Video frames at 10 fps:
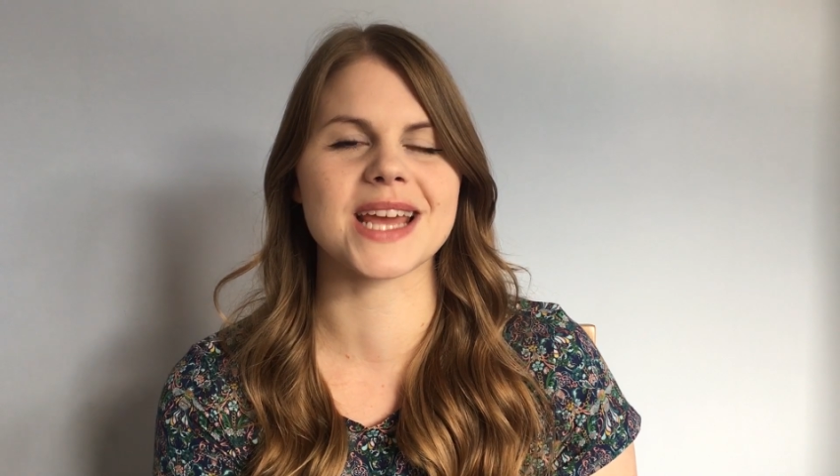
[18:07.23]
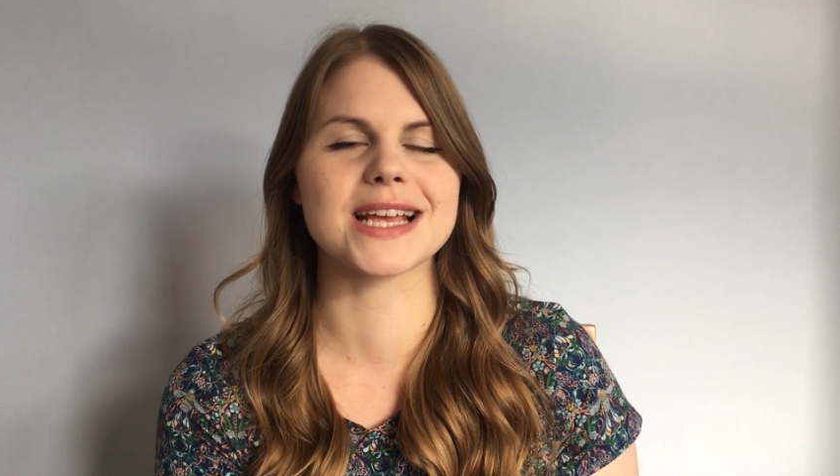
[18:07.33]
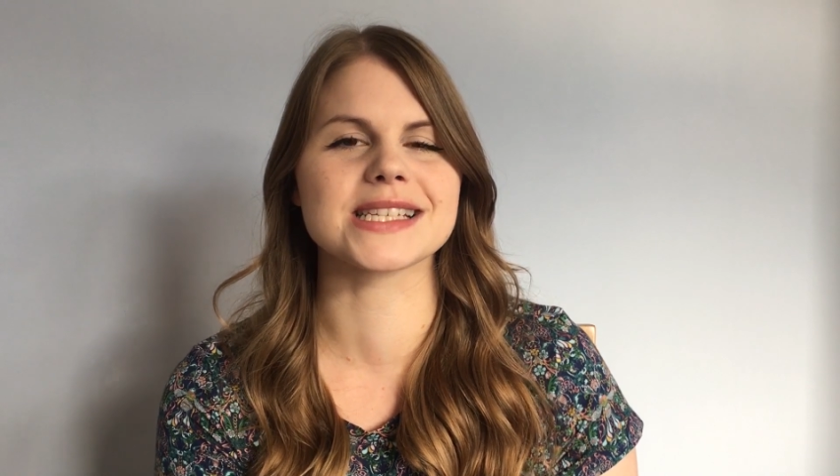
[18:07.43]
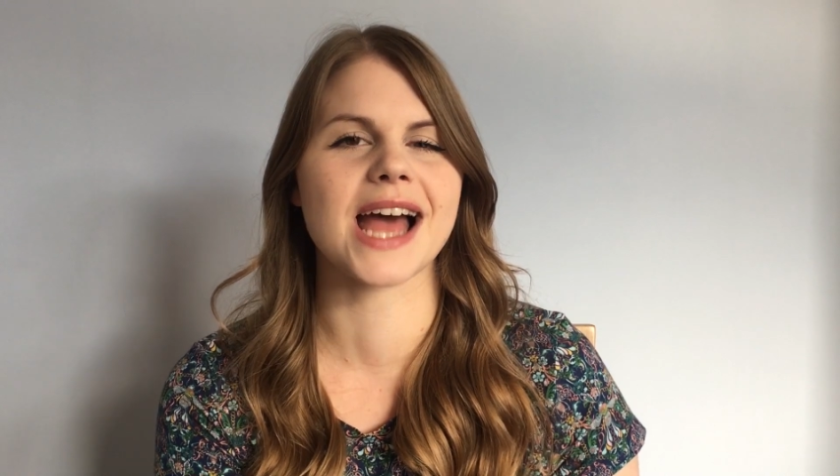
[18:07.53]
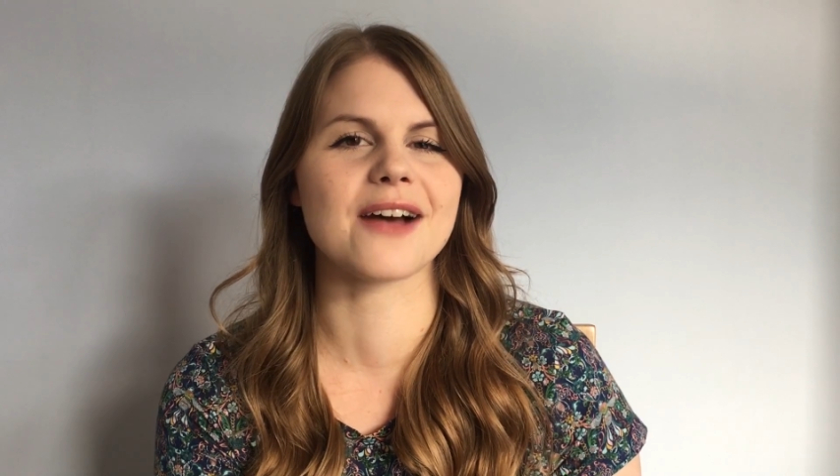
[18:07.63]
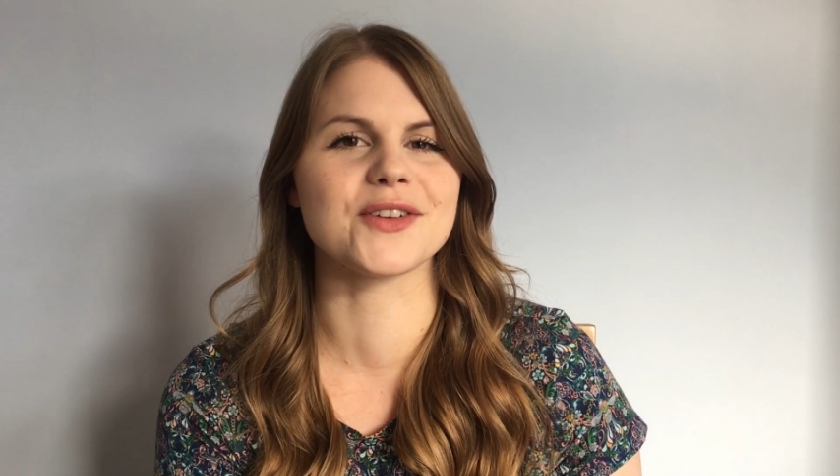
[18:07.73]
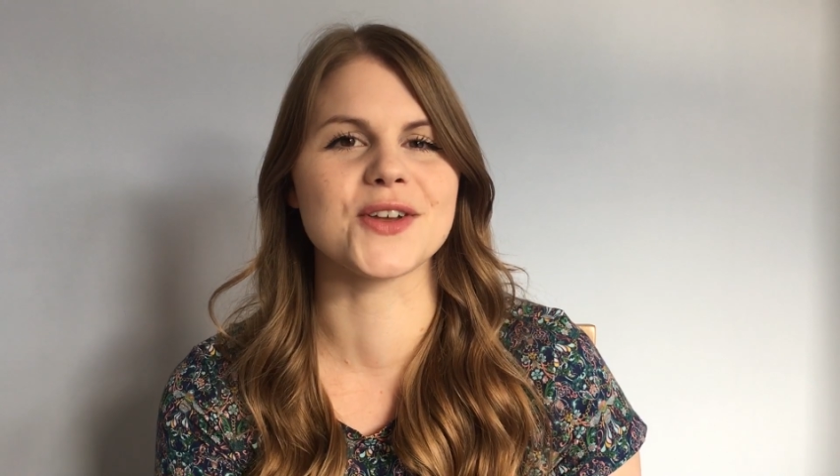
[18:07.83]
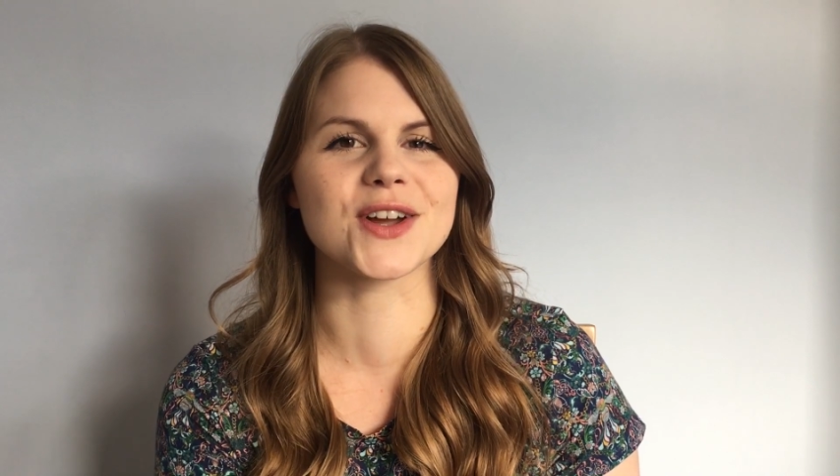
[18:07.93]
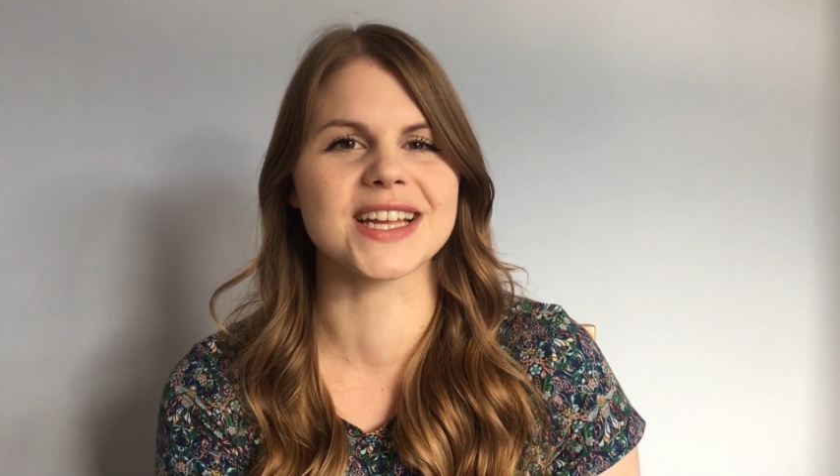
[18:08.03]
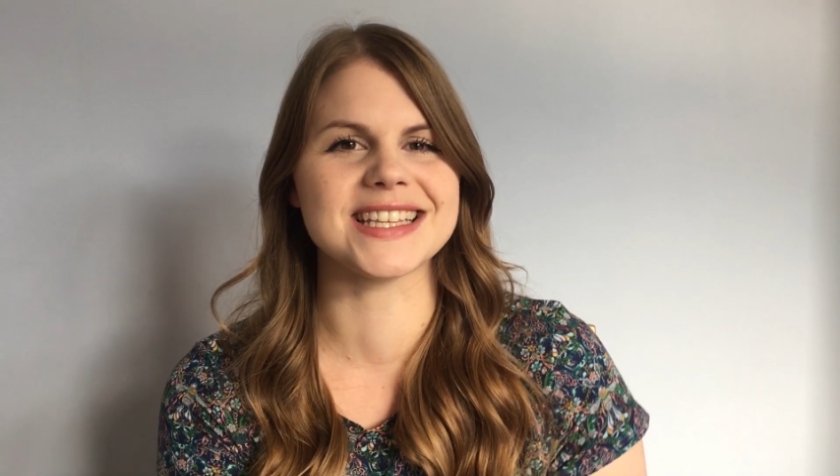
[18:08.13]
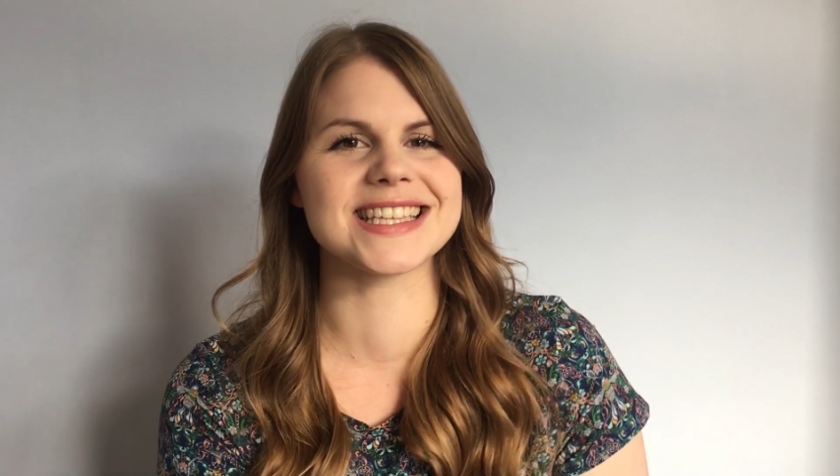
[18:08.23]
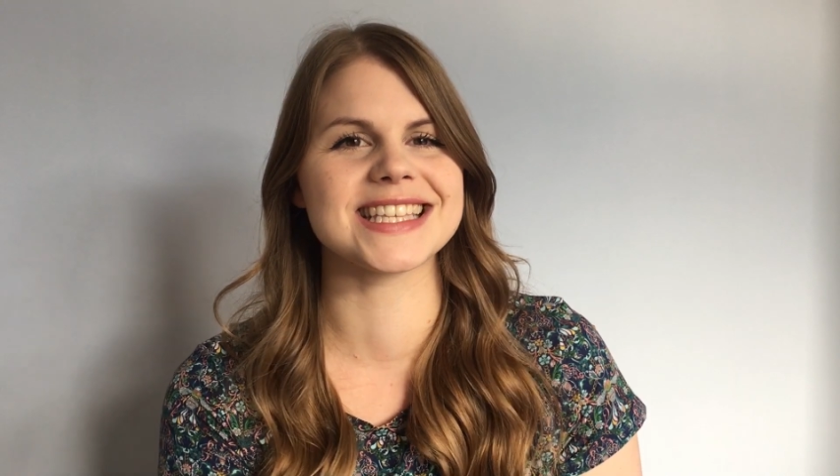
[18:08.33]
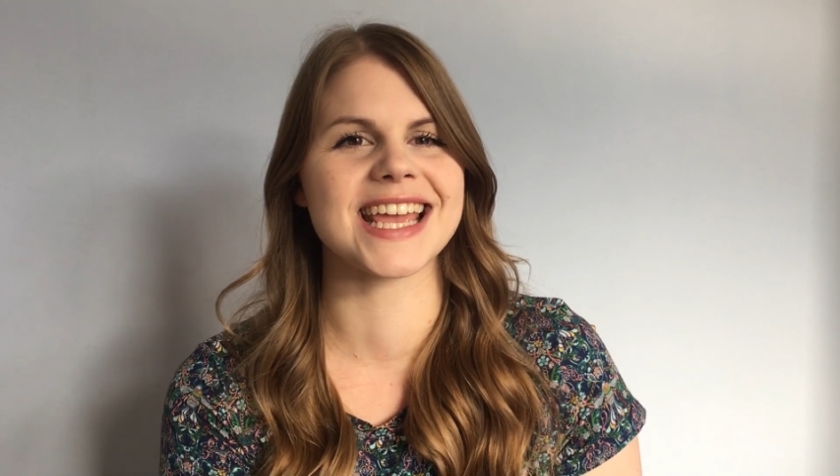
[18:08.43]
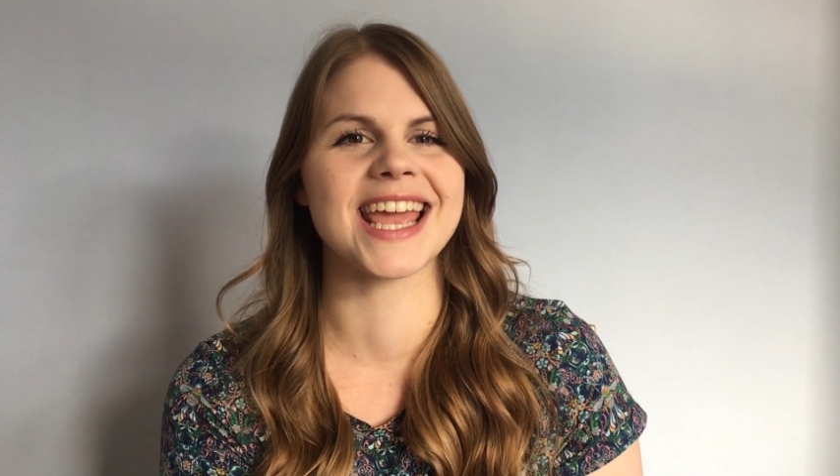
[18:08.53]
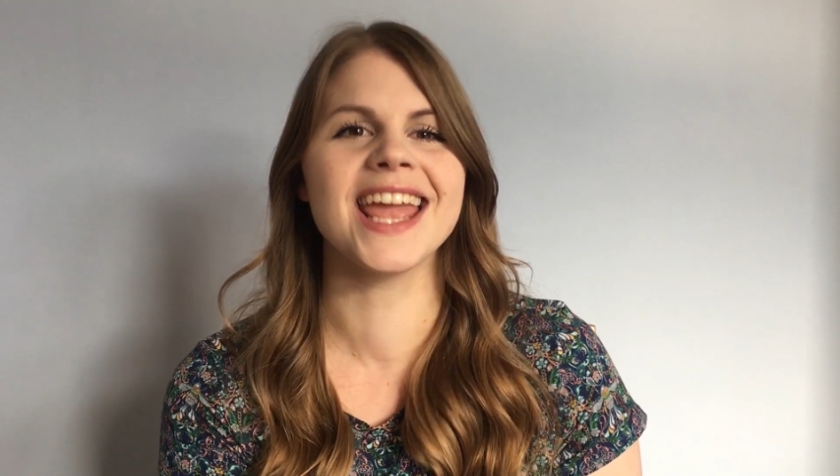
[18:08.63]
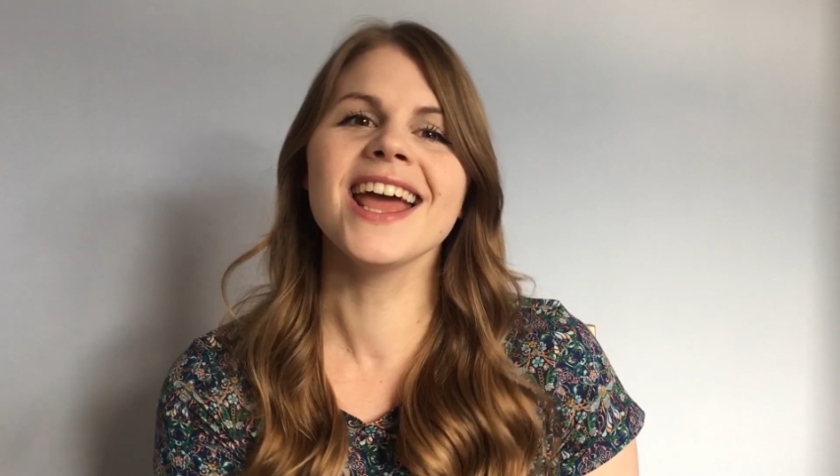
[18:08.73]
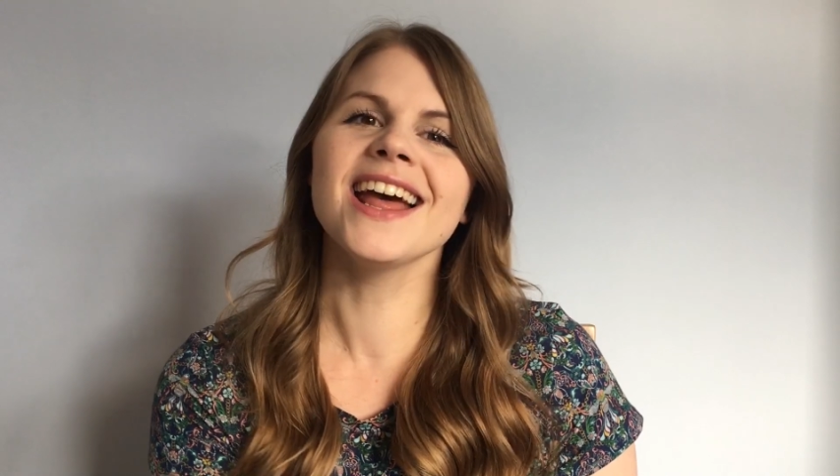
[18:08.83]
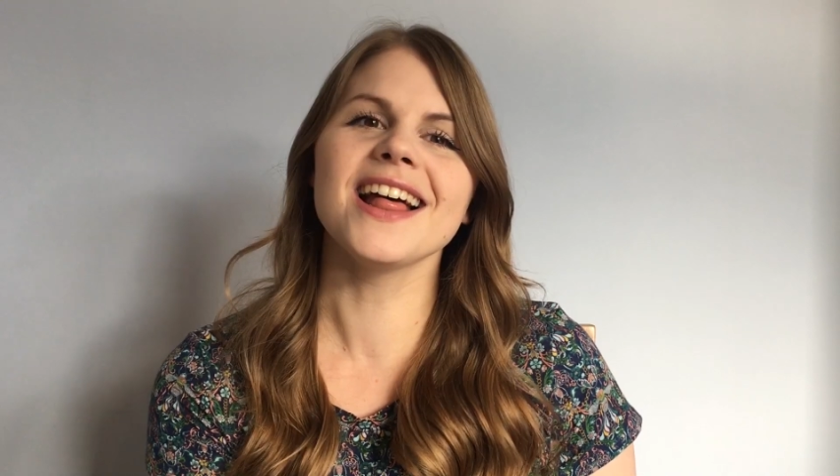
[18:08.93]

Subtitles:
days to have a look and see